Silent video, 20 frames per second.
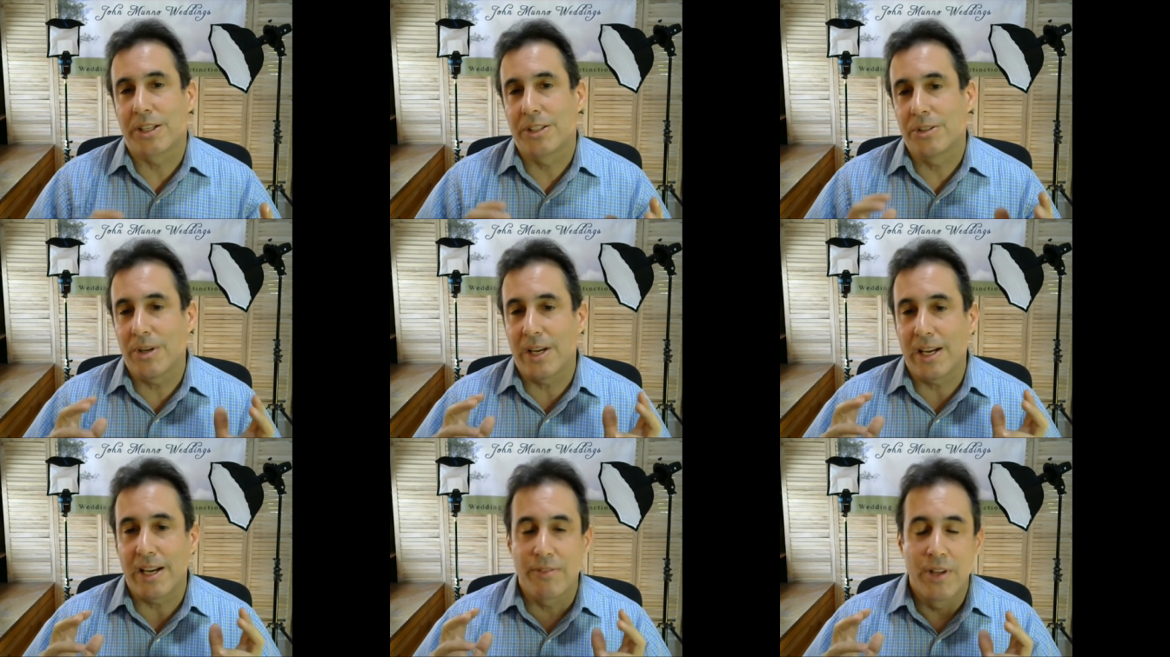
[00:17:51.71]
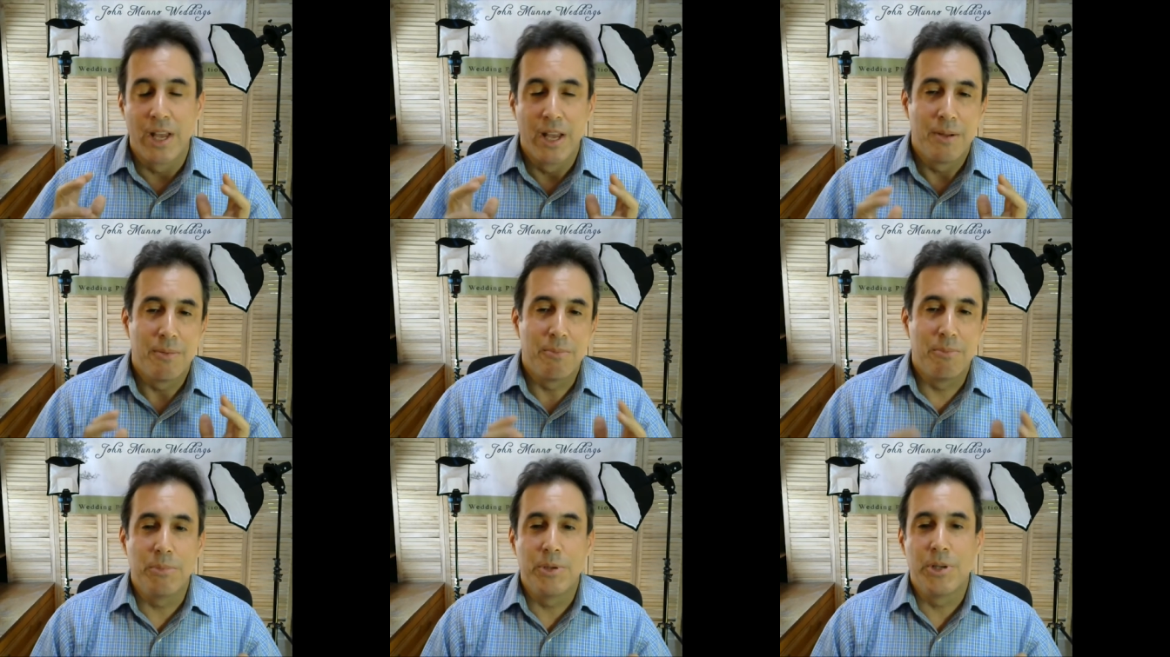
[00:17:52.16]
you have
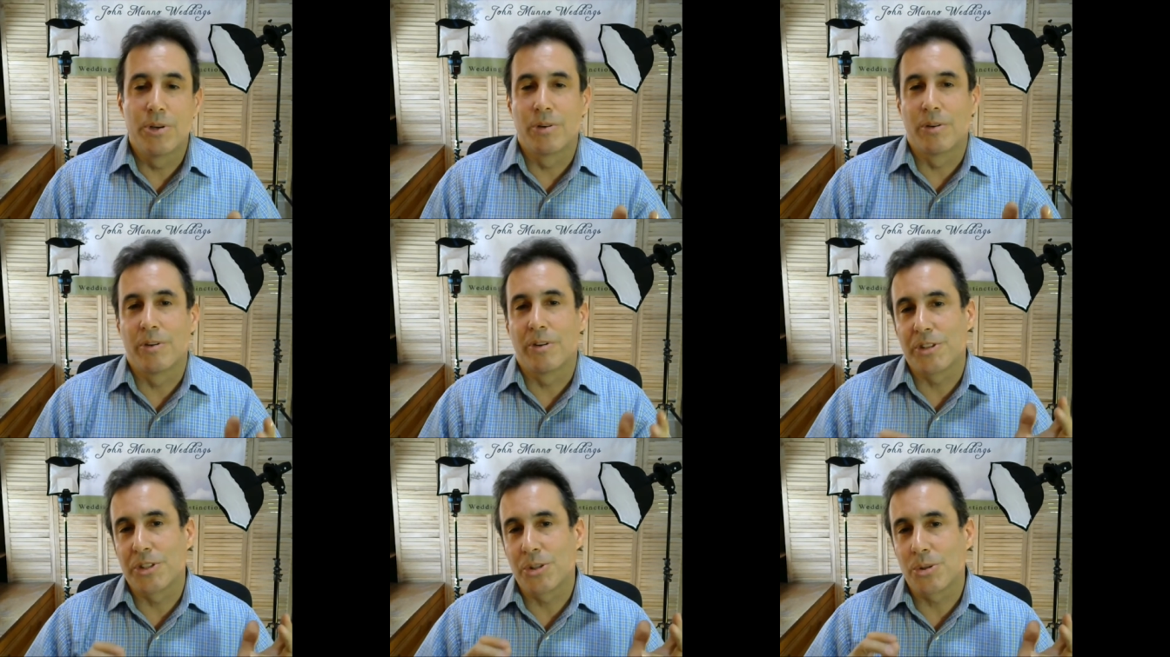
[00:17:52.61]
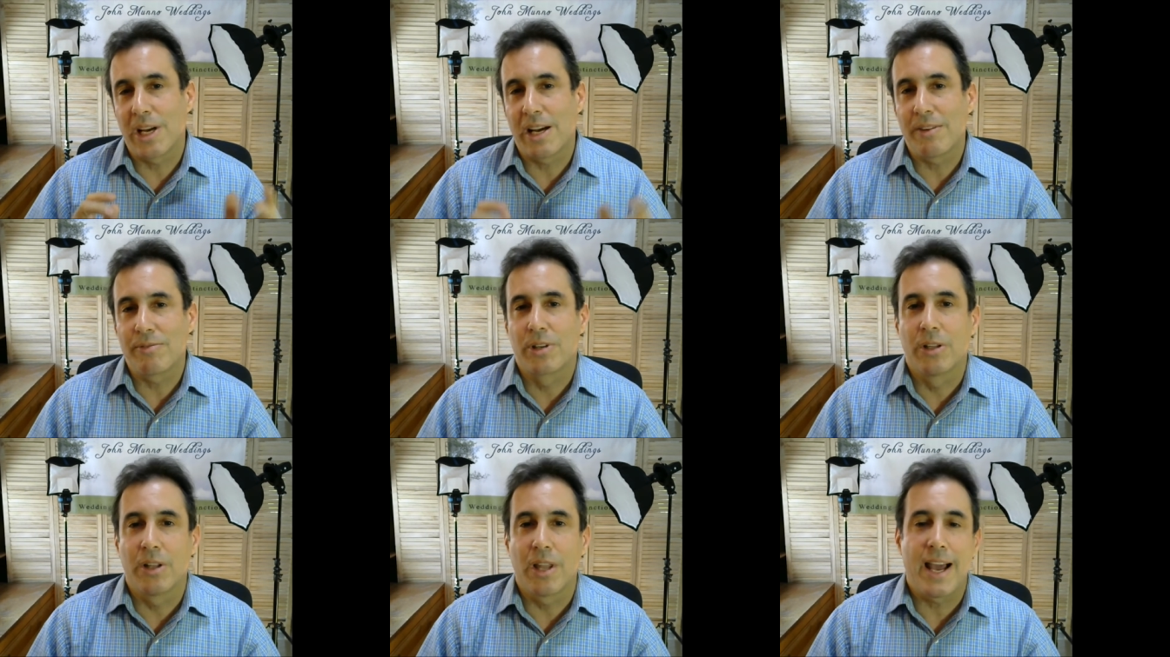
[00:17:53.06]
mirrors, you
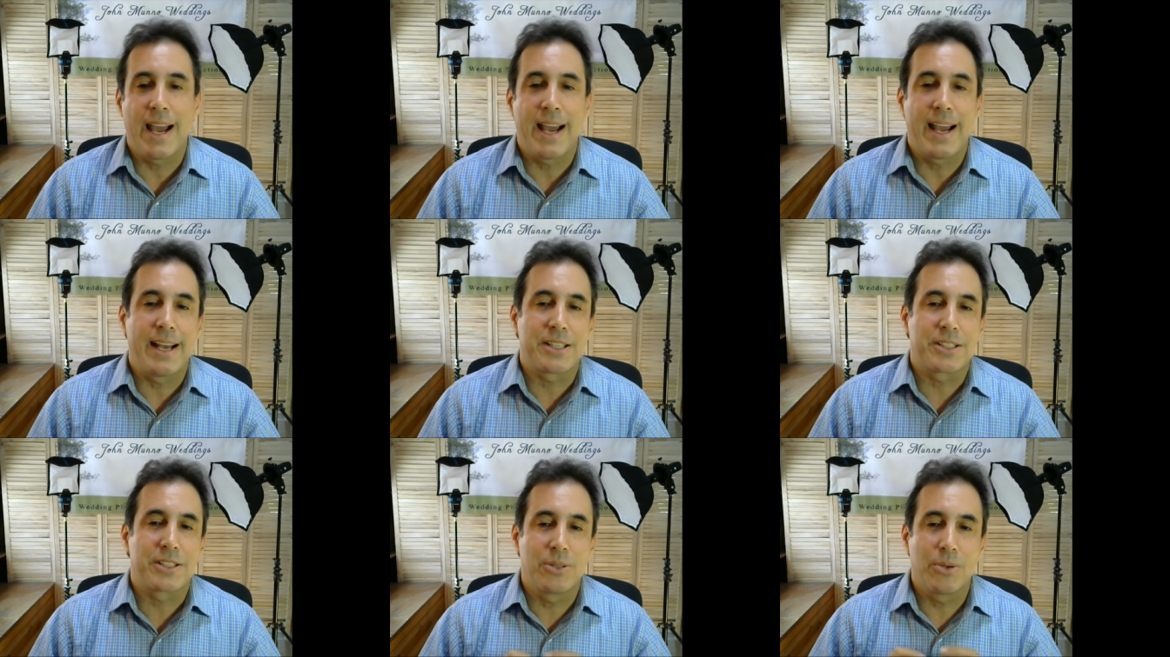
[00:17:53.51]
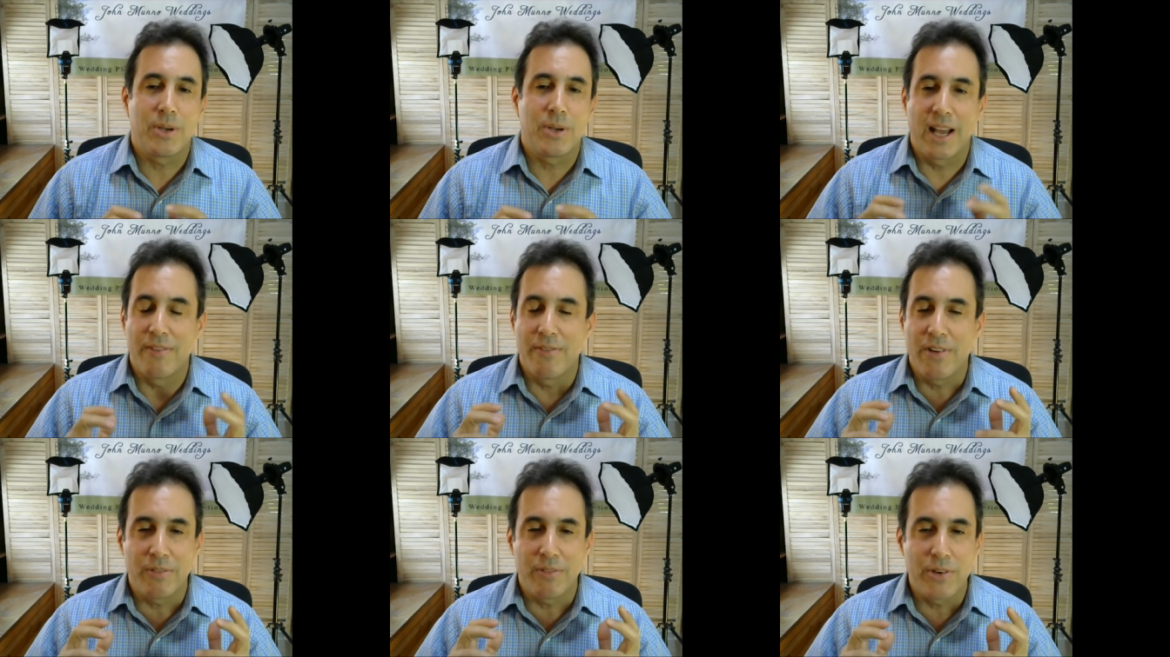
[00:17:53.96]
have glass, you
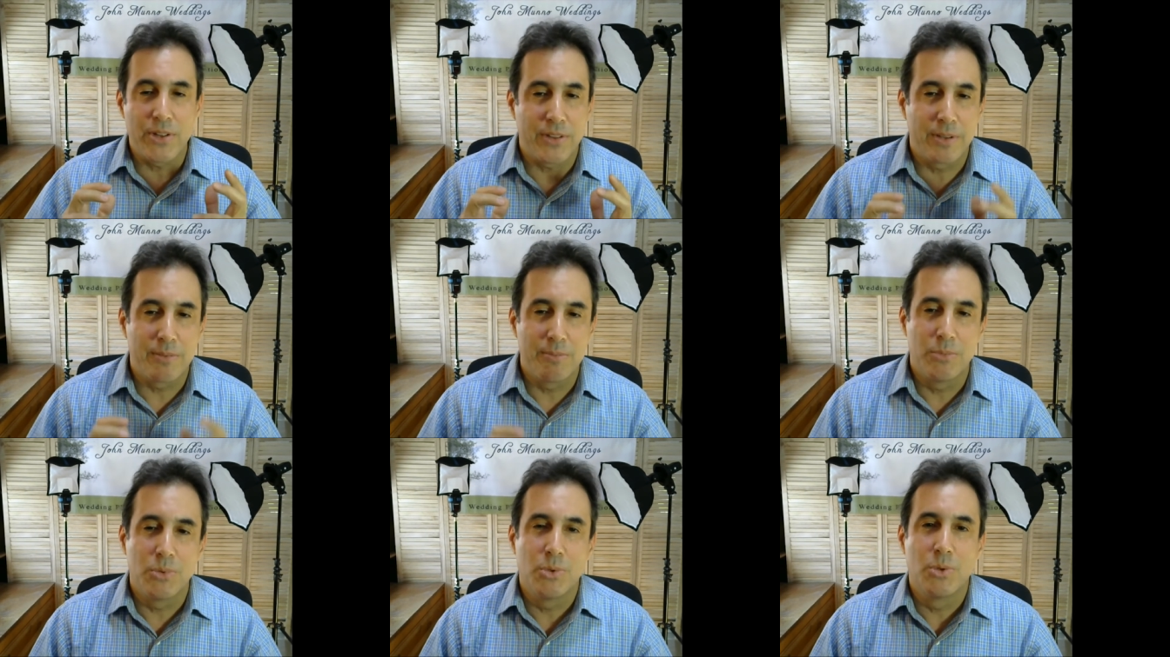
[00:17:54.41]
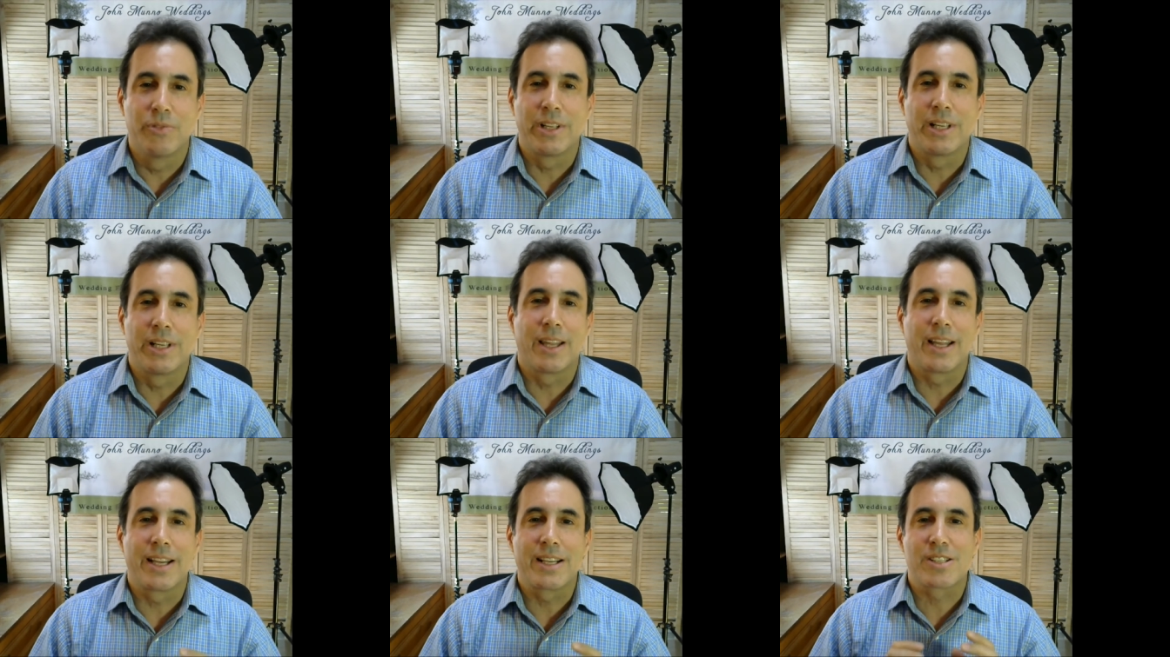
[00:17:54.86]
have everything
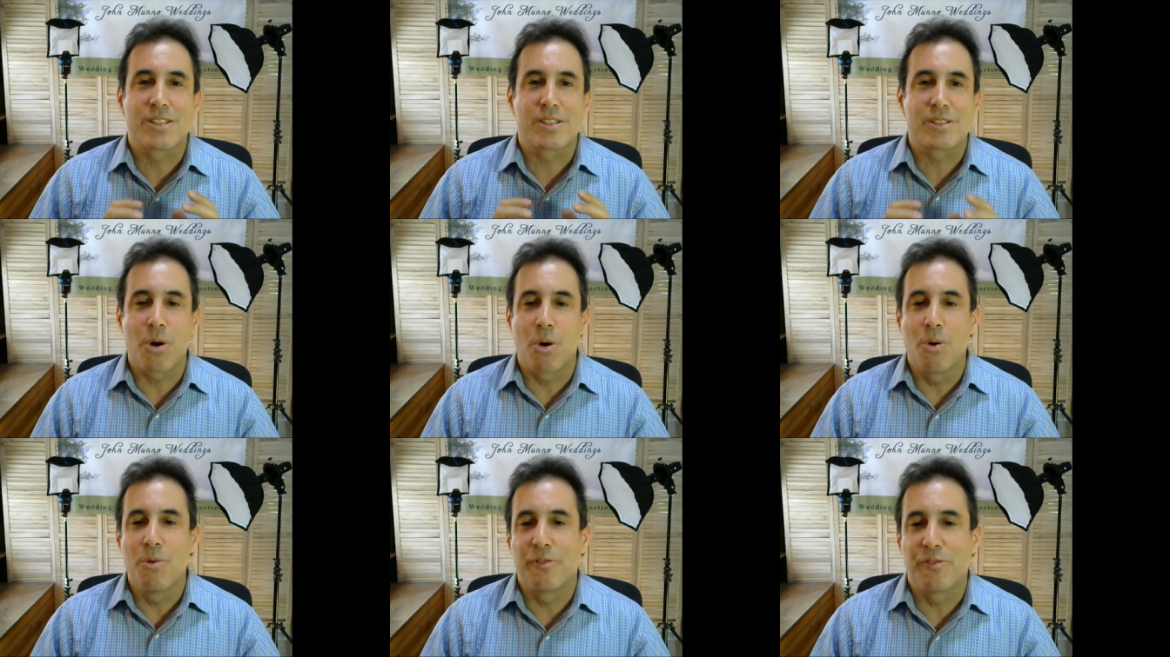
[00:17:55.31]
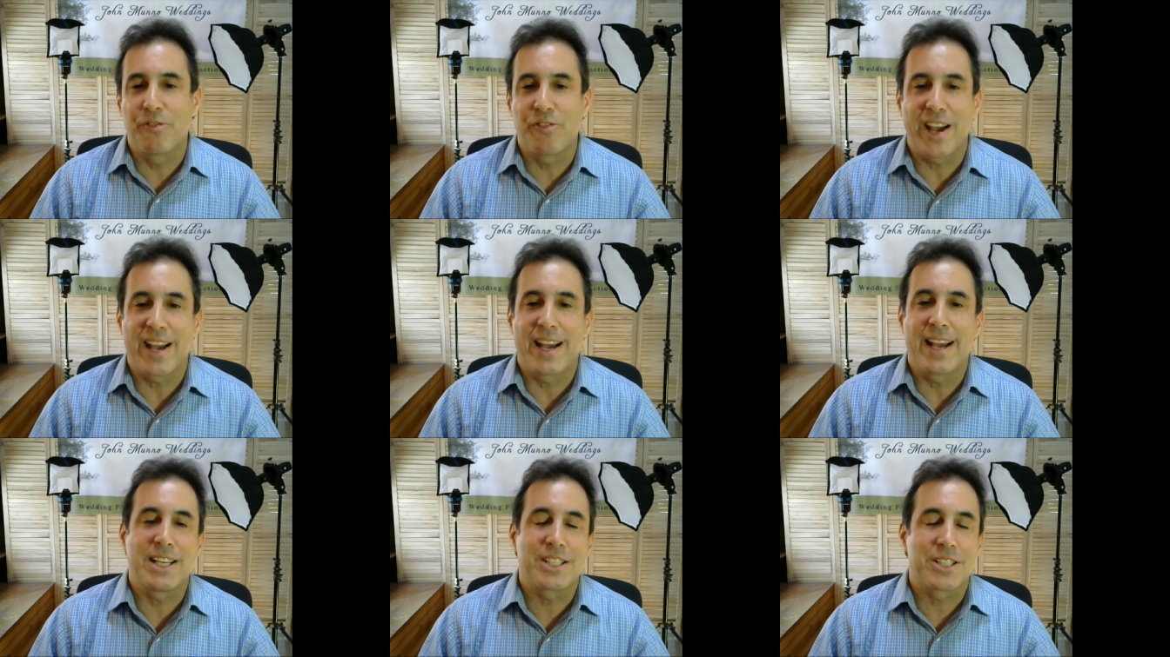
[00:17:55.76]
moving like so
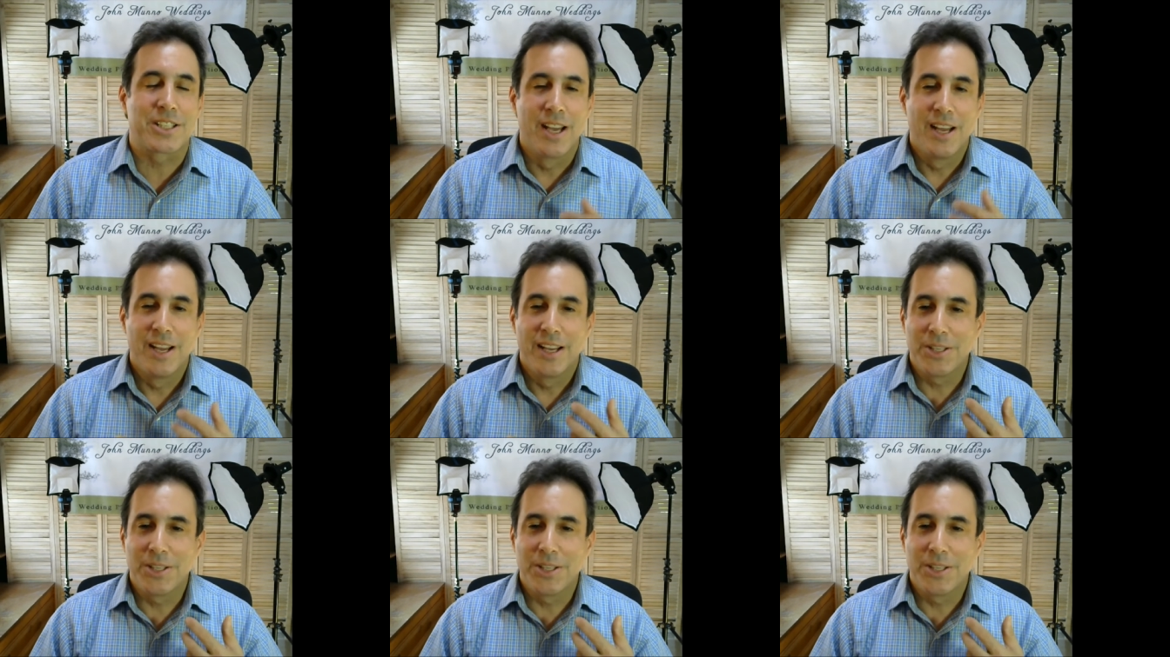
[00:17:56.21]
fast,